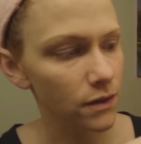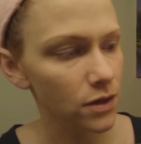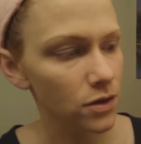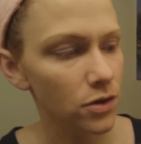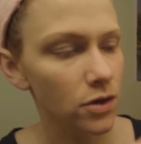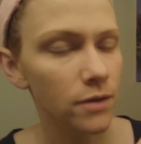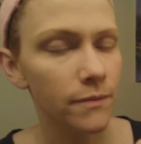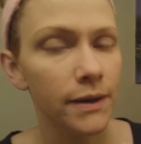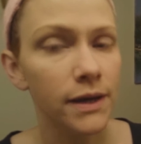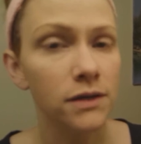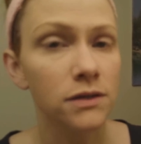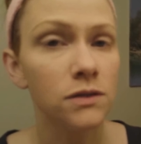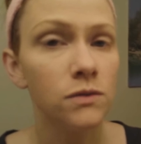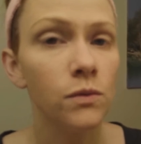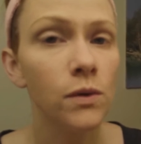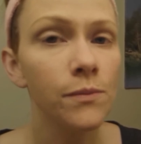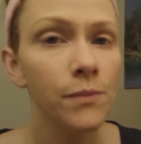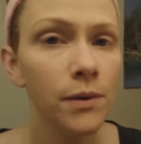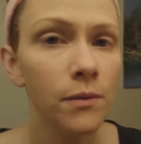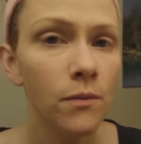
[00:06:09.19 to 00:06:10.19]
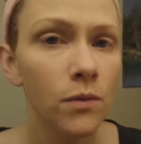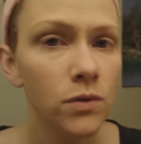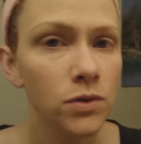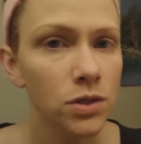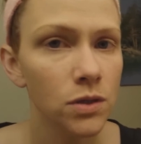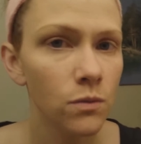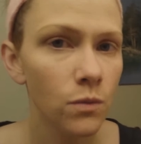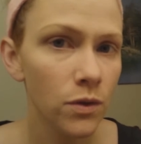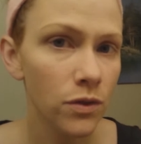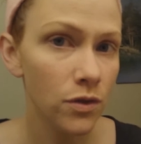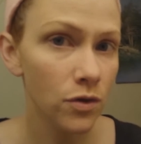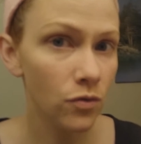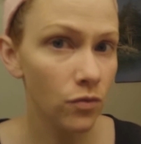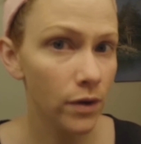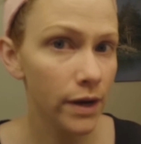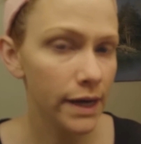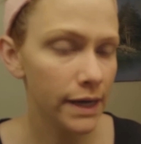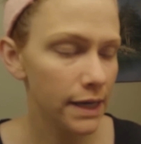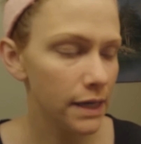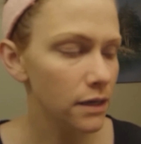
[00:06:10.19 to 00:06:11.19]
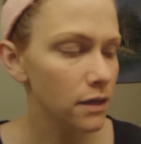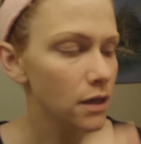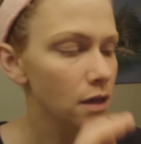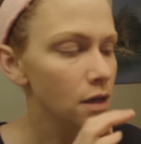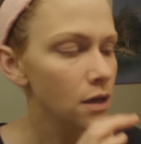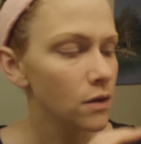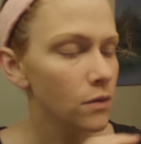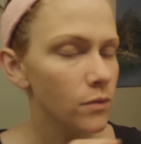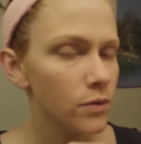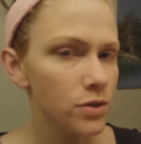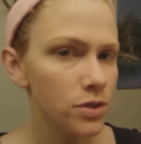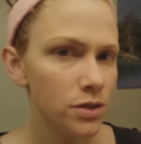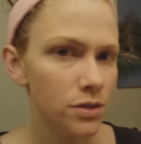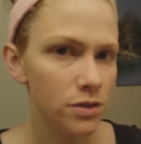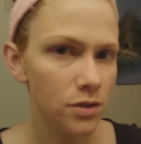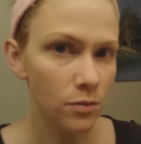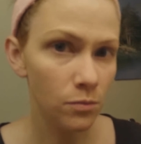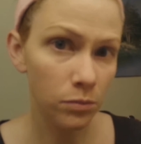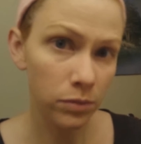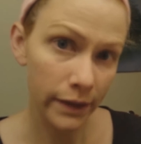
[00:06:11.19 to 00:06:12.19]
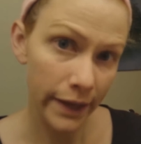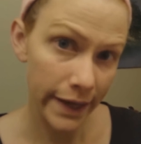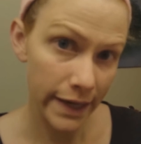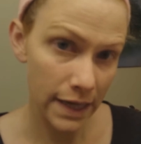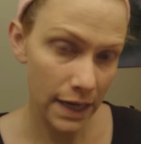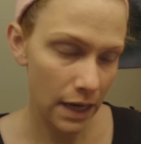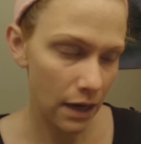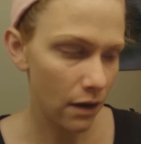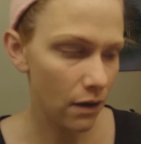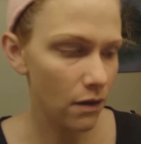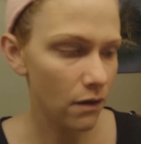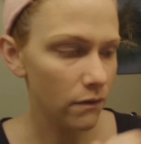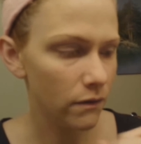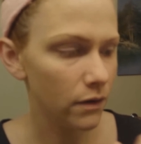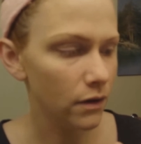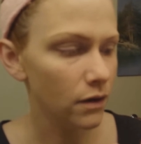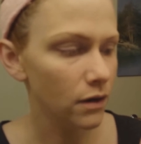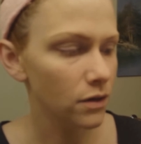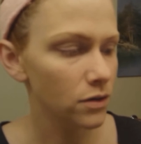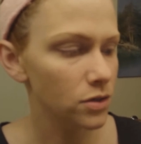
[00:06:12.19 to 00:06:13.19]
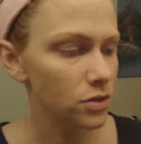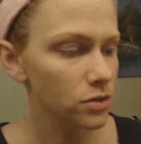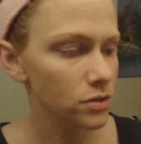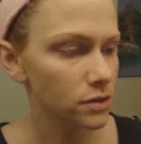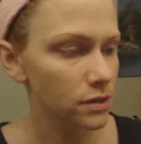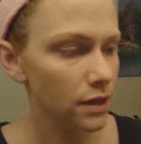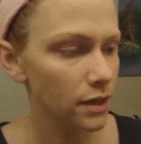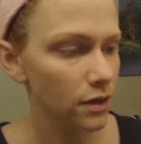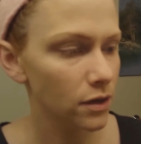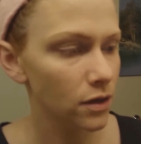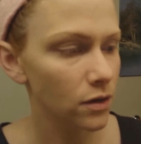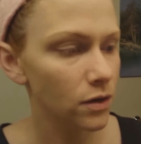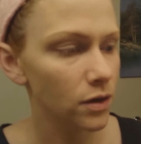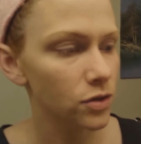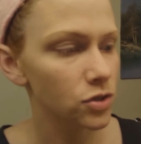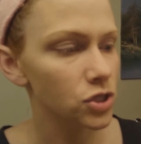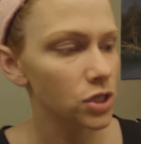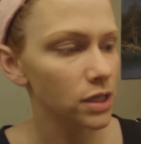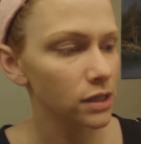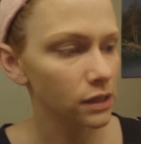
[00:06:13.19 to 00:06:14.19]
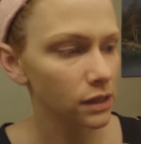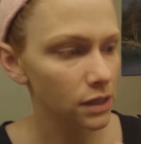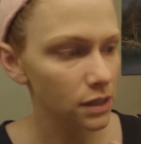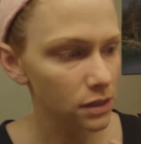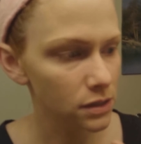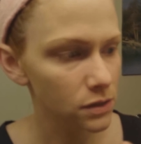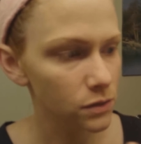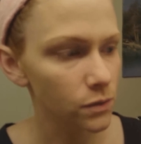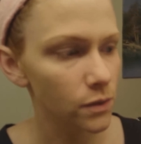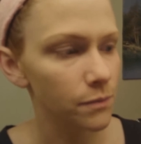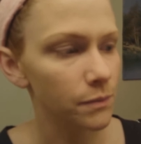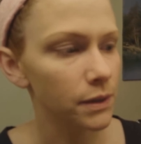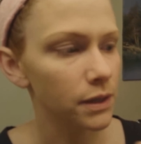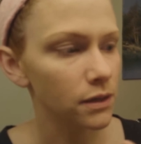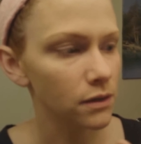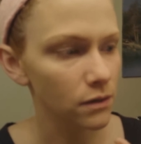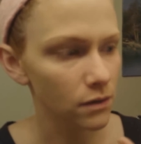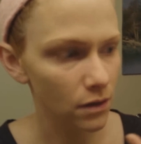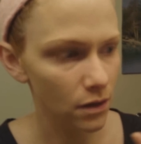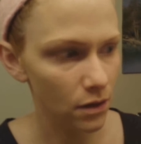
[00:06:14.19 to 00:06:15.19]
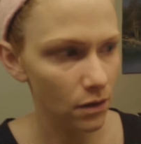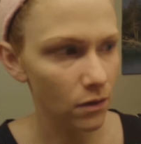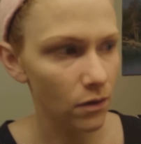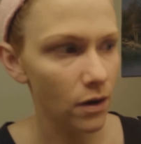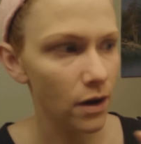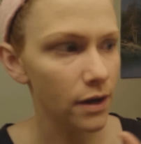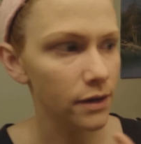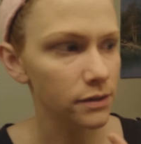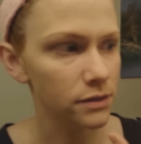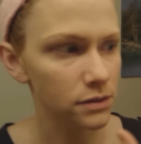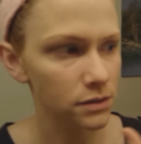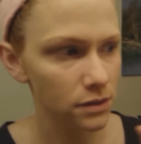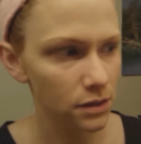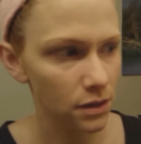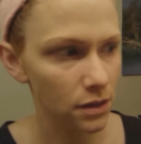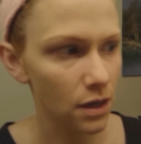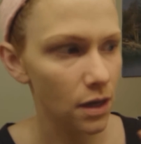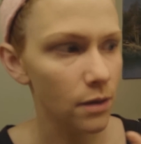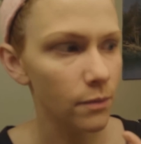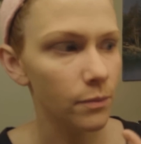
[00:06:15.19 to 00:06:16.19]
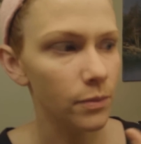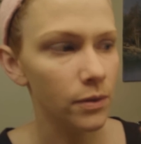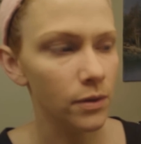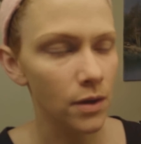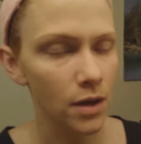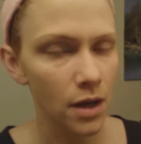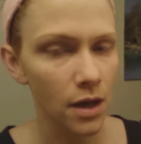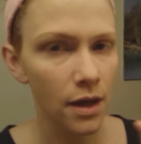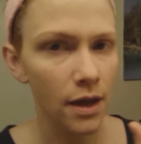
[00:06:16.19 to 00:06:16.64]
Then you're going to make a sweeping motion with the Granite, which is your blending color, and you just kind of gently sweep it across and up,